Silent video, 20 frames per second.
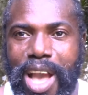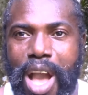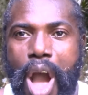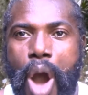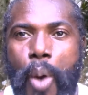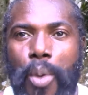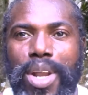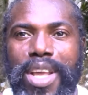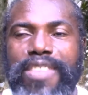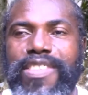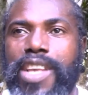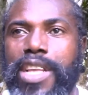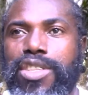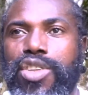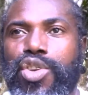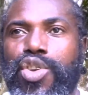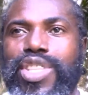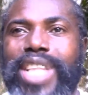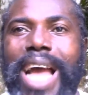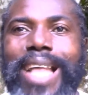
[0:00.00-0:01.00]
I want to say
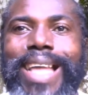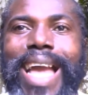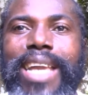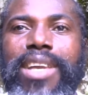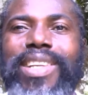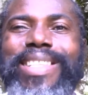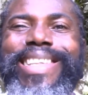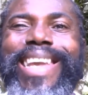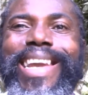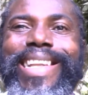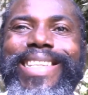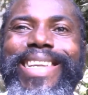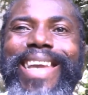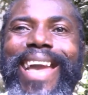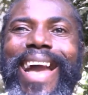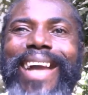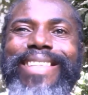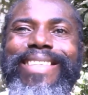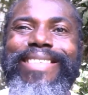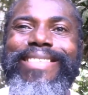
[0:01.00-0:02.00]
to you that I could take the
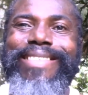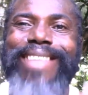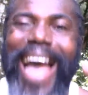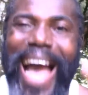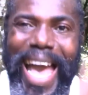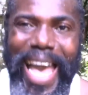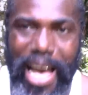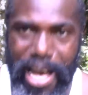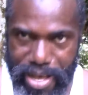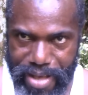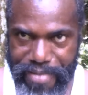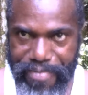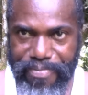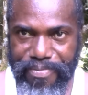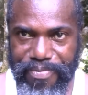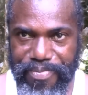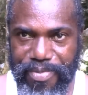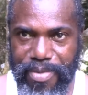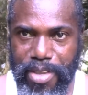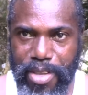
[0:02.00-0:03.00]
entire
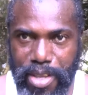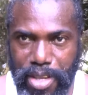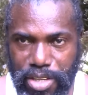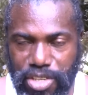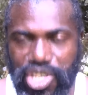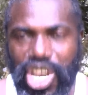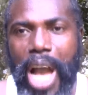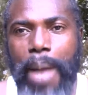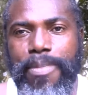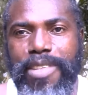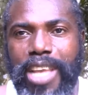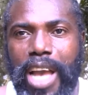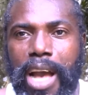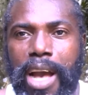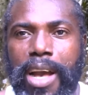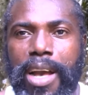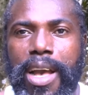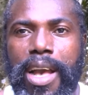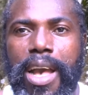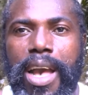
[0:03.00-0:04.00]

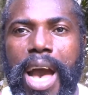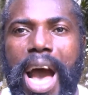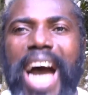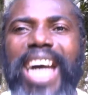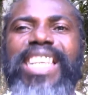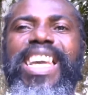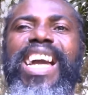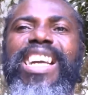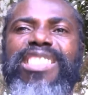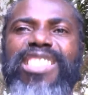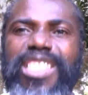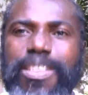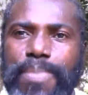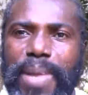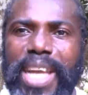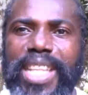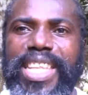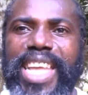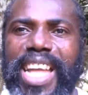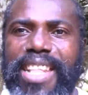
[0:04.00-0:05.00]
chapter and
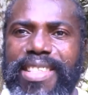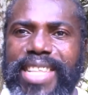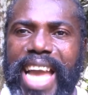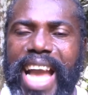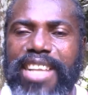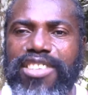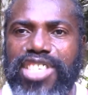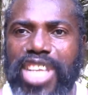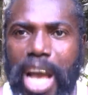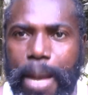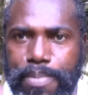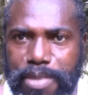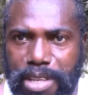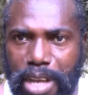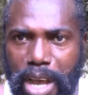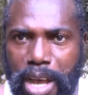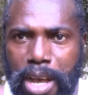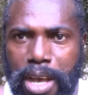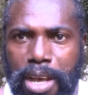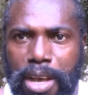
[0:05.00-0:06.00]
explain the entire
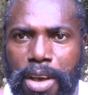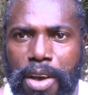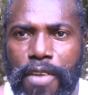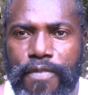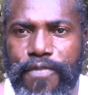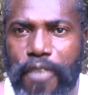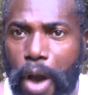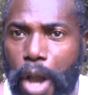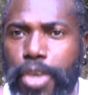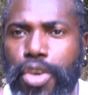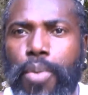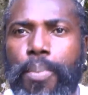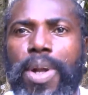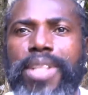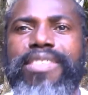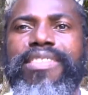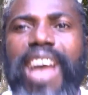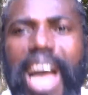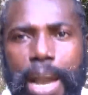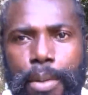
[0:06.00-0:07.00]
chapter for you,
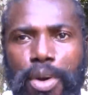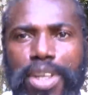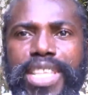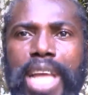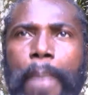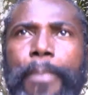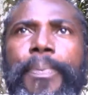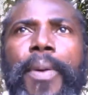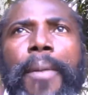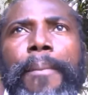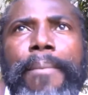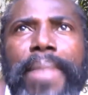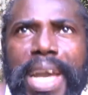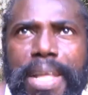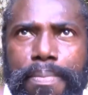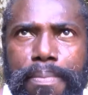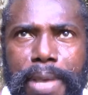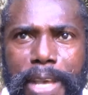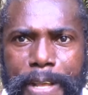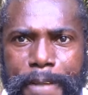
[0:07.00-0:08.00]
but time will not
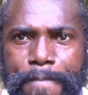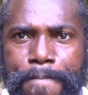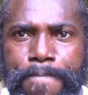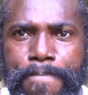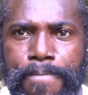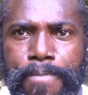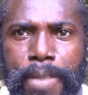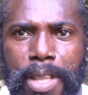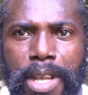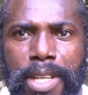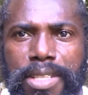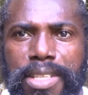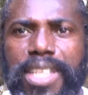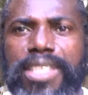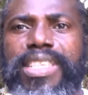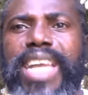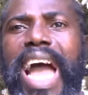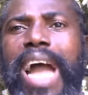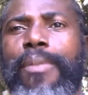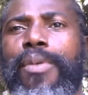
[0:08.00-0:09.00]
permit me. The
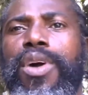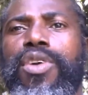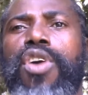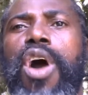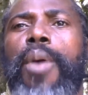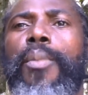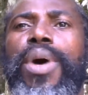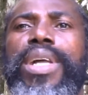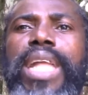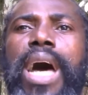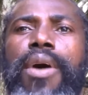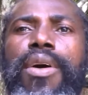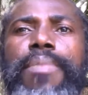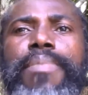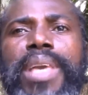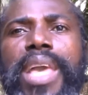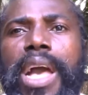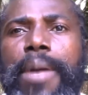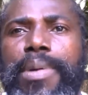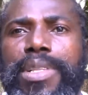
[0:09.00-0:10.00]
time will come when I will
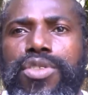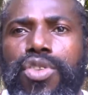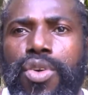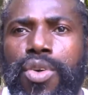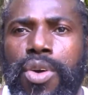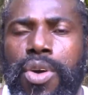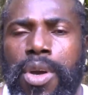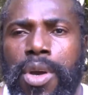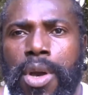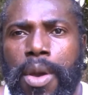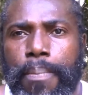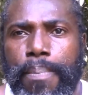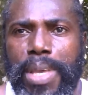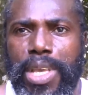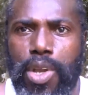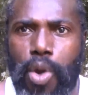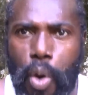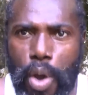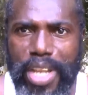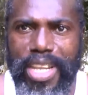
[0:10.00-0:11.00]
be able to
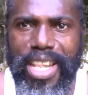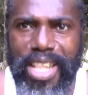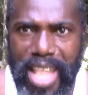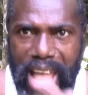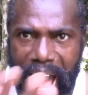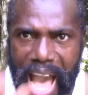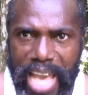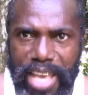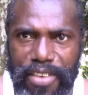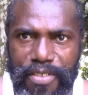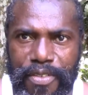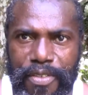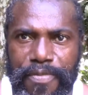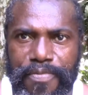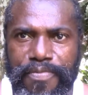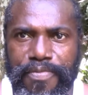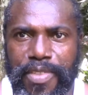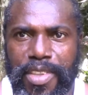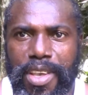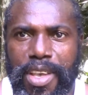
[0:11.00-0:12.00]
be going live
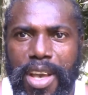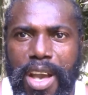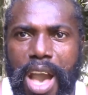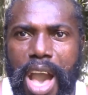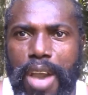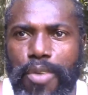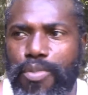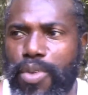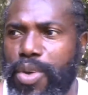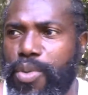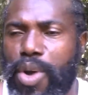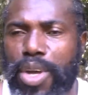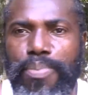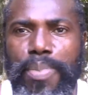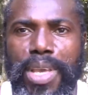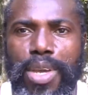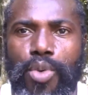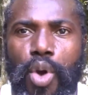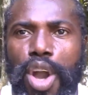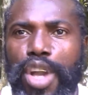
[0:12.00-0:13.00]
and we would
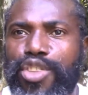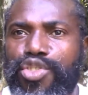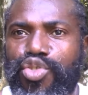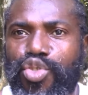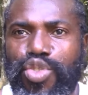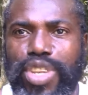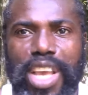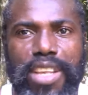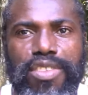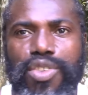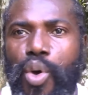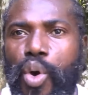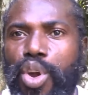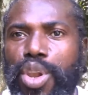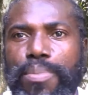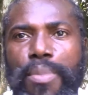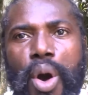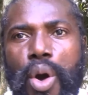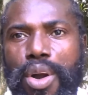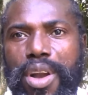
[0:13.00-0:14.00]
be going through this
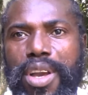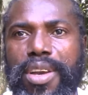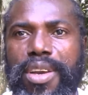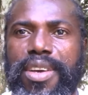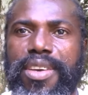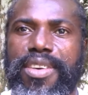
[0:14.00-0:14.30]
whole book.